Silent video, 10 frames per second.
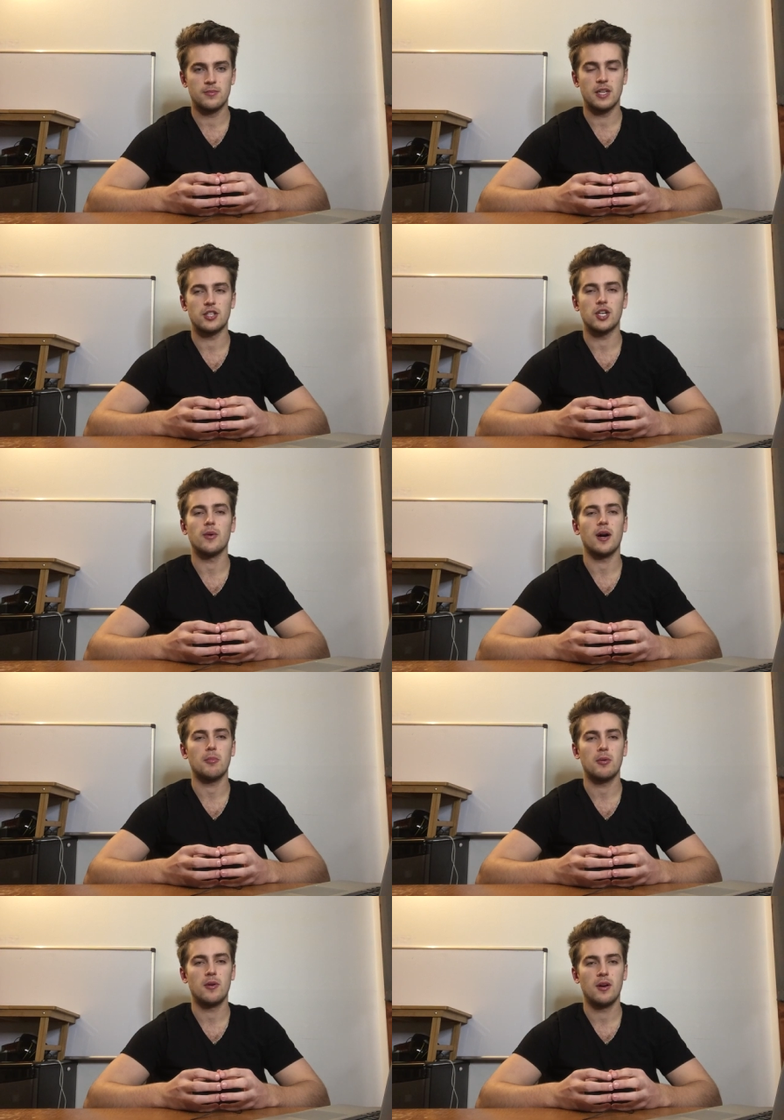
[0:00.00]
They show
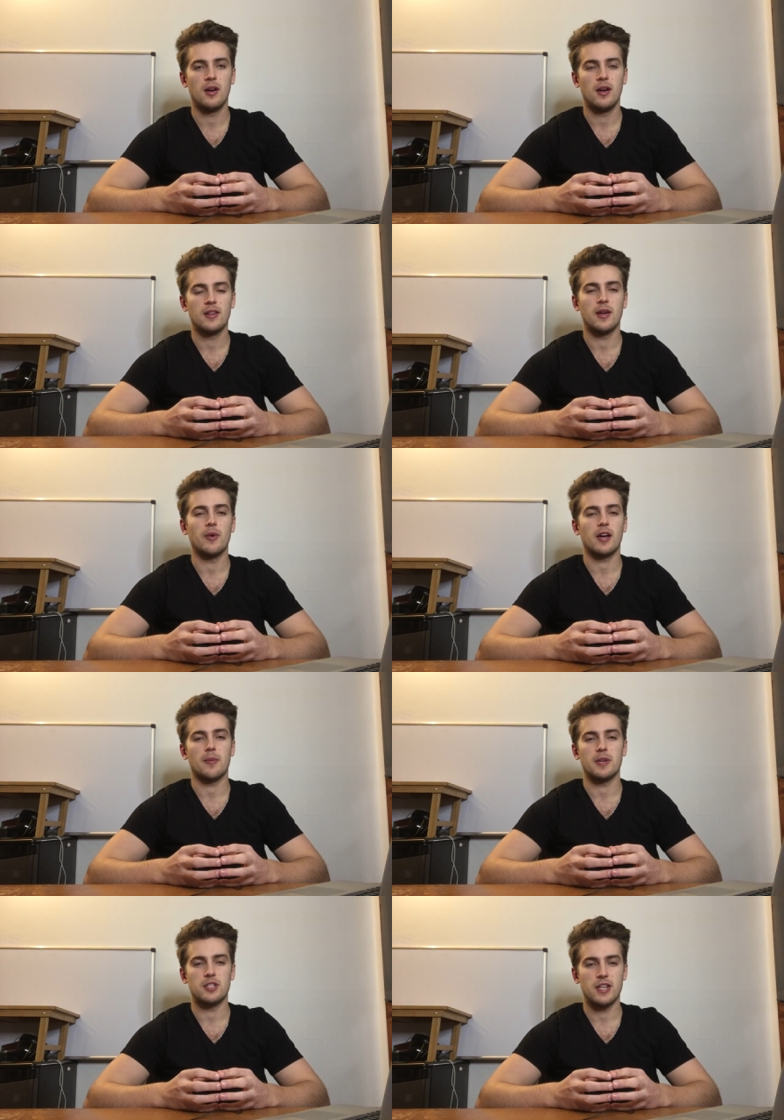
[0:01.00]
up, they wake
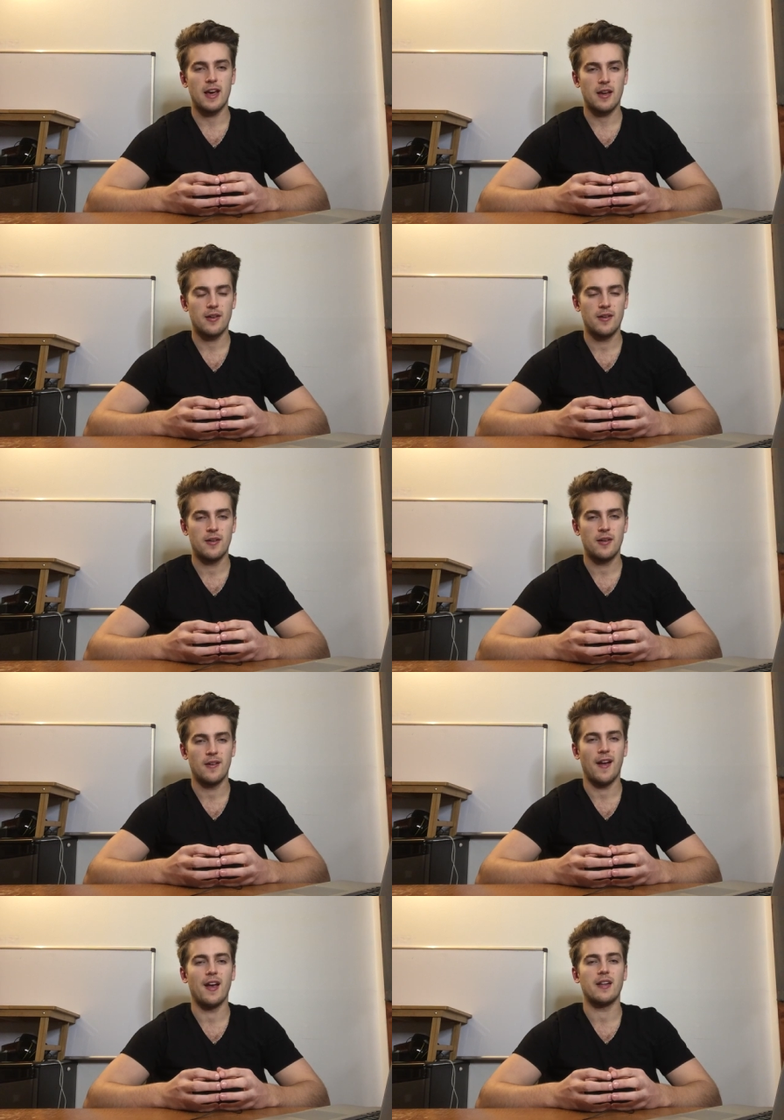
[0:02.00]
up each day,
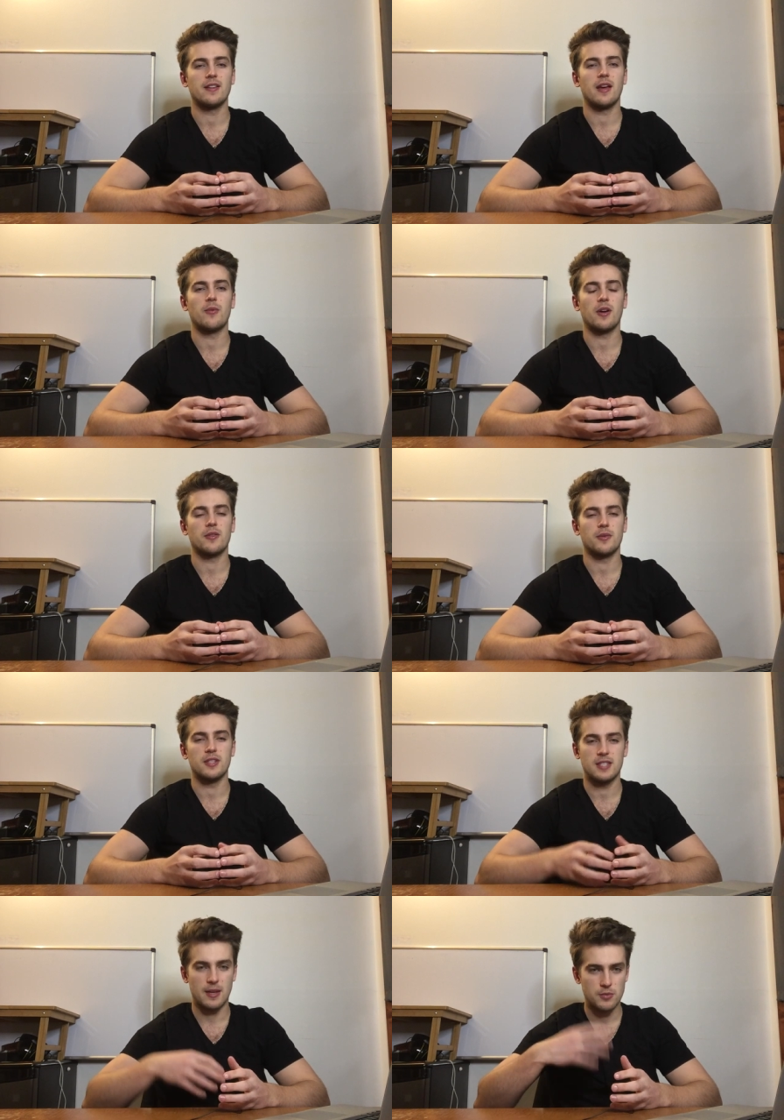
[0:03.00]
and they run through the
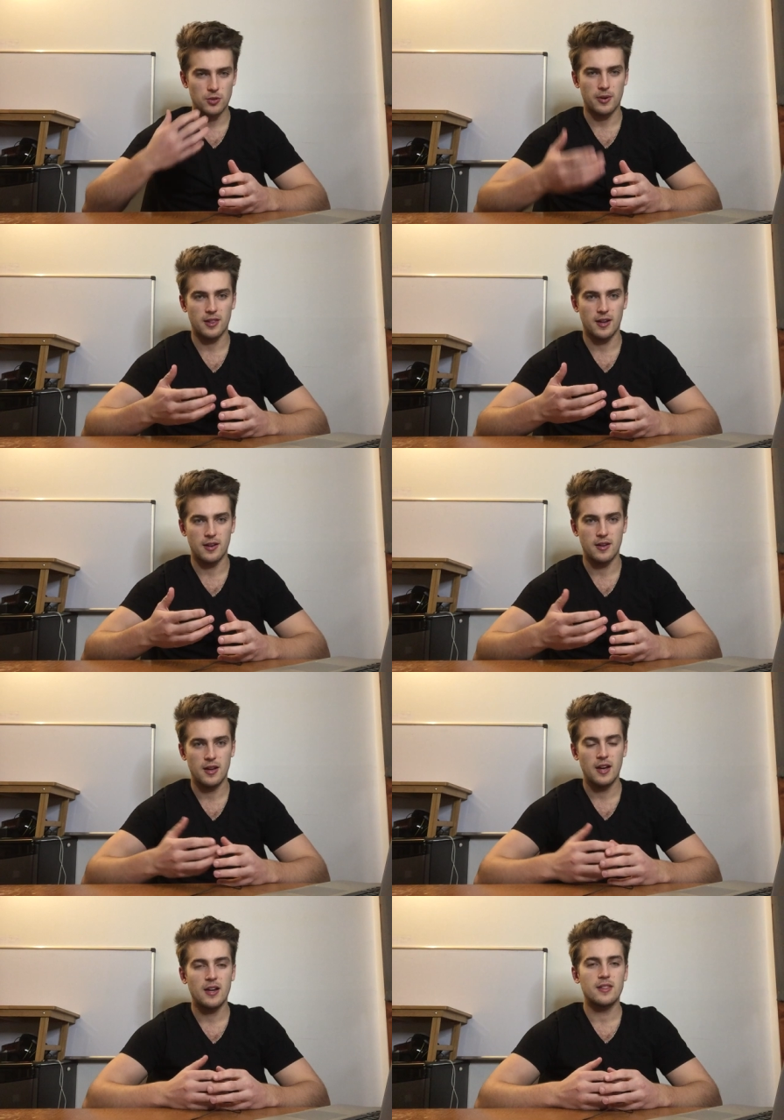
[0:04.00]
same storyline.
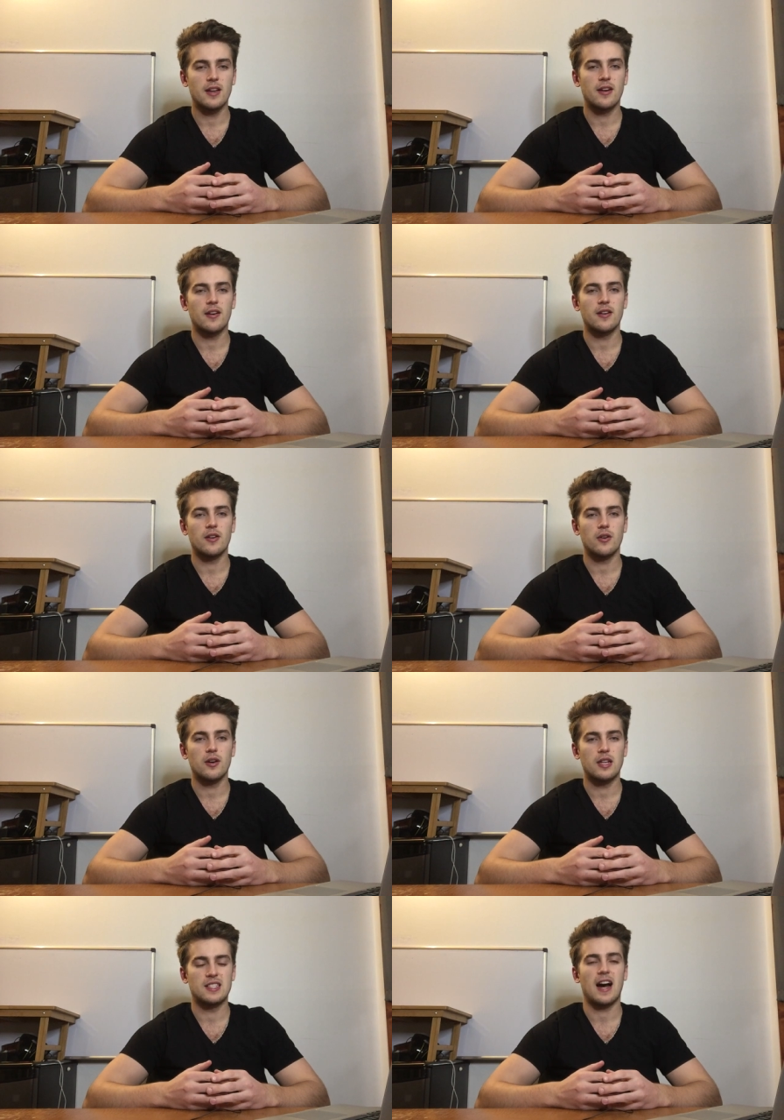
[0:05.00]
Their
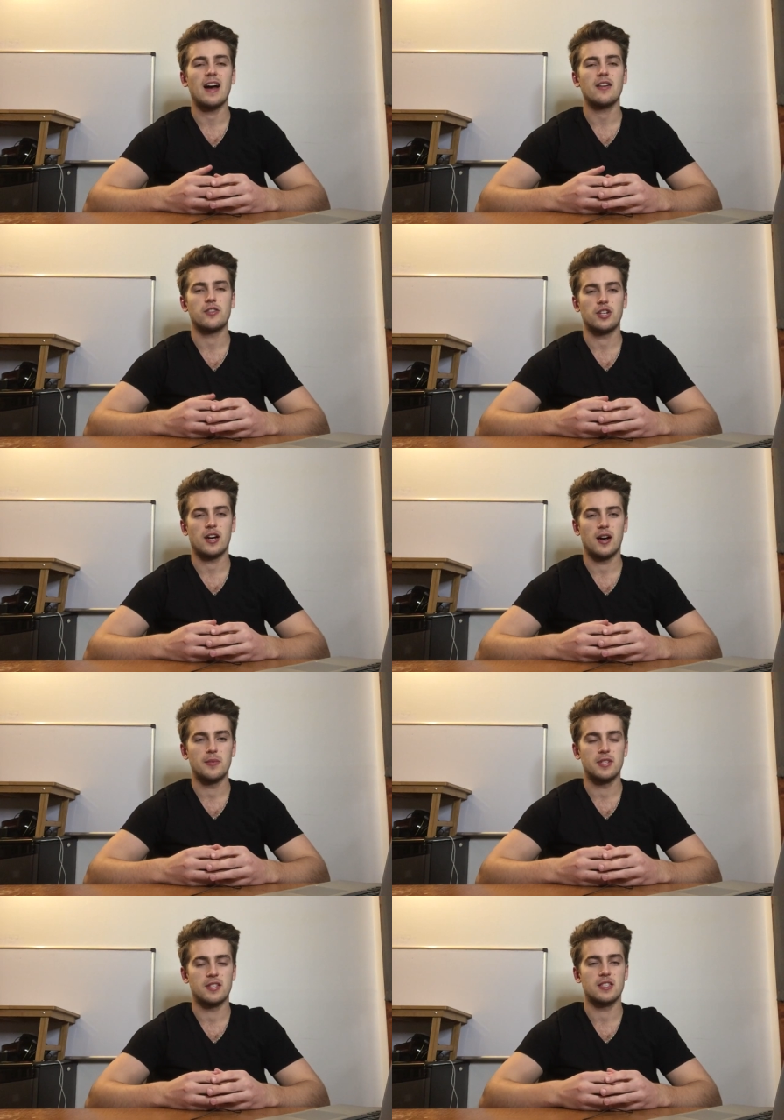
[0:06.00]
entire
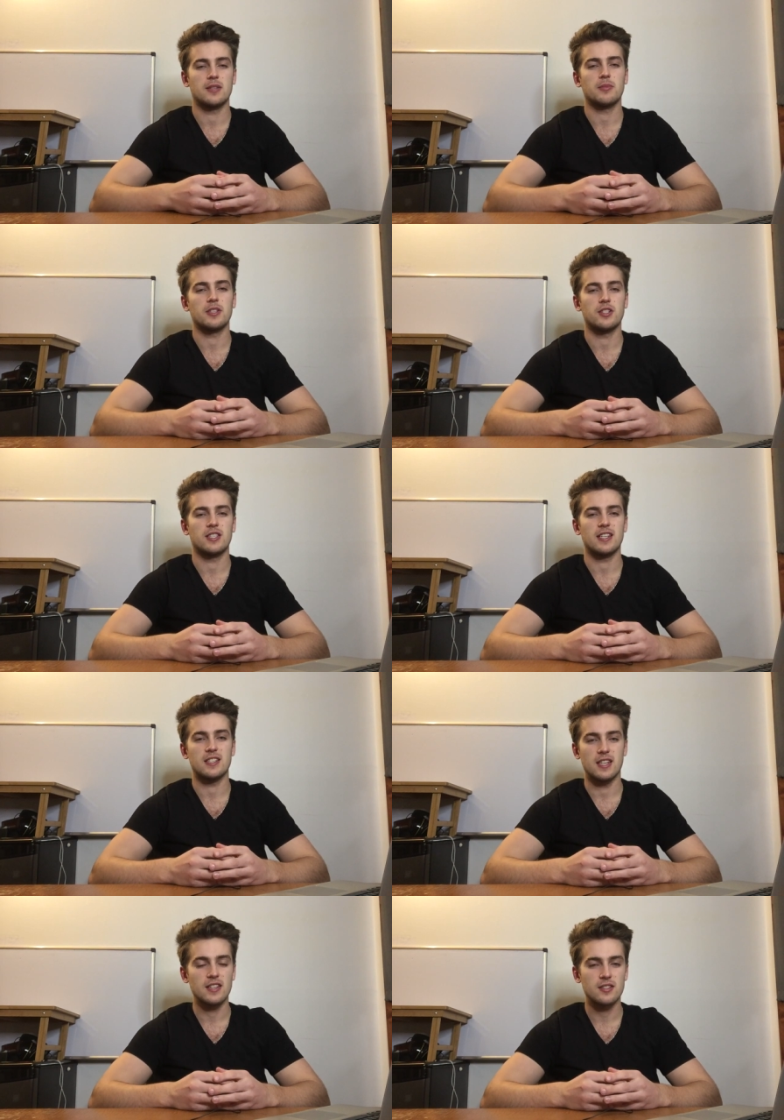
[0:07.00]
job is to simply just
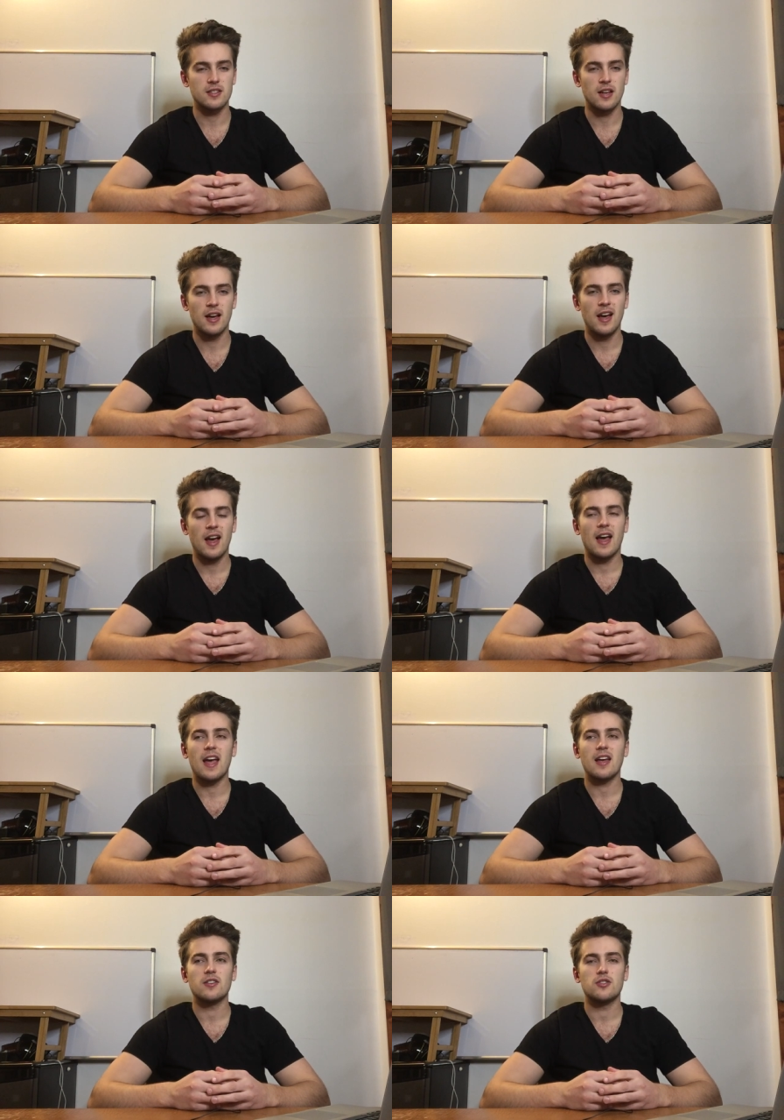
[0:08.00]
exist
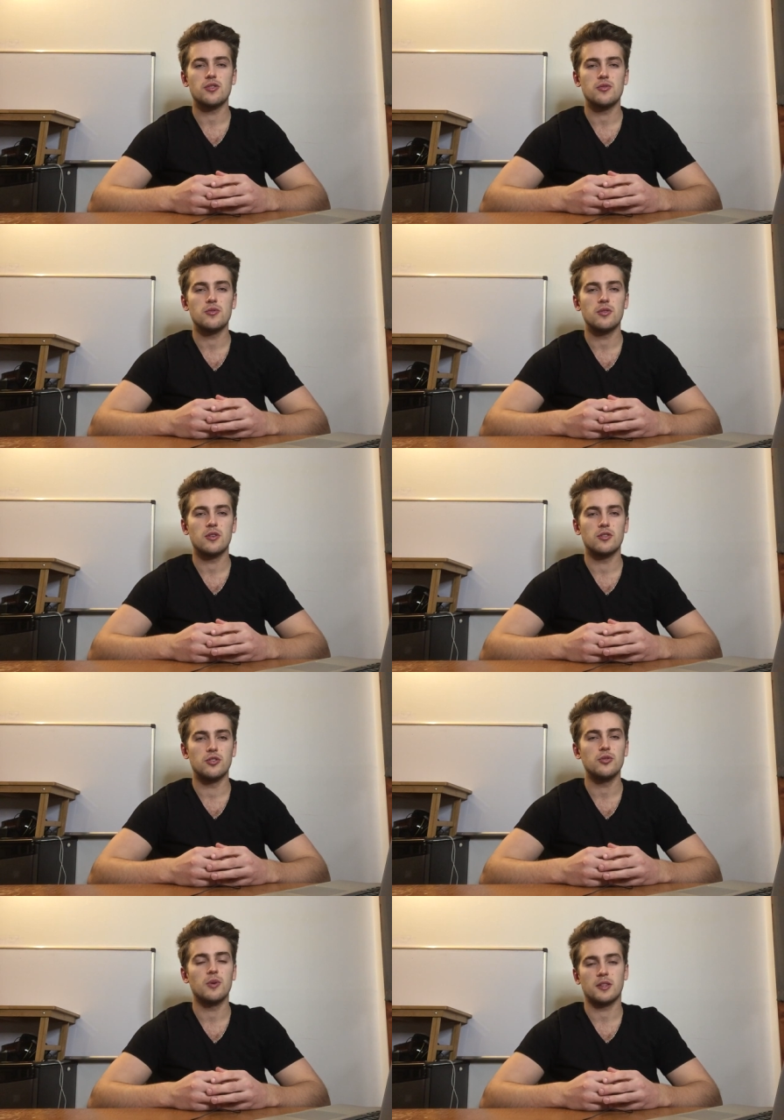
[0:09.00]
and to
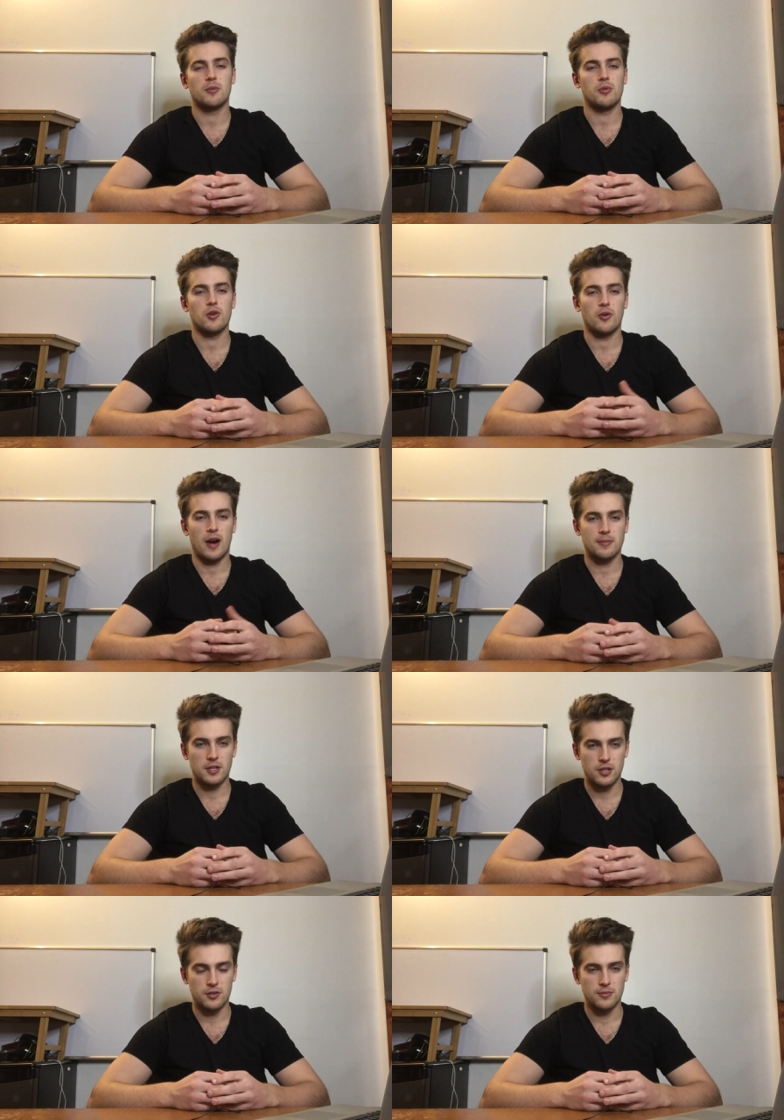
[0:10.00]
do what they're programmed to
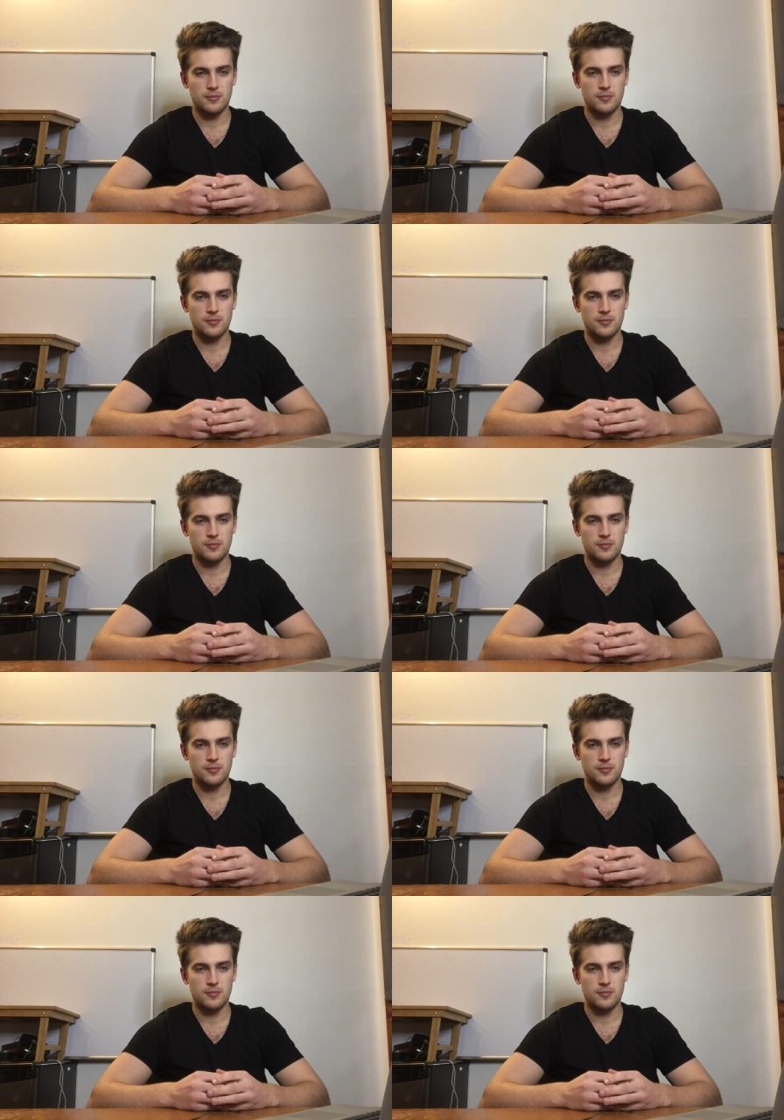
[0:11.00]
do.